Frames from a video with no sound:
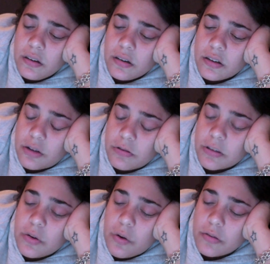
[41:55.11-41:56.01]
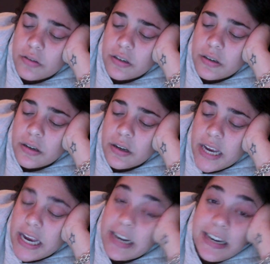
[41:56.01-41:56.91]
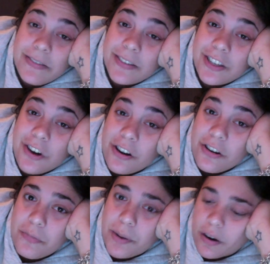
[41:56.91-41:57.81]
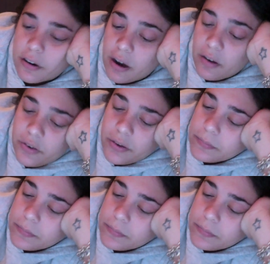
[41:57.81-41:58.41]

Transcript: Close quote. He didn't even start a new paragraph.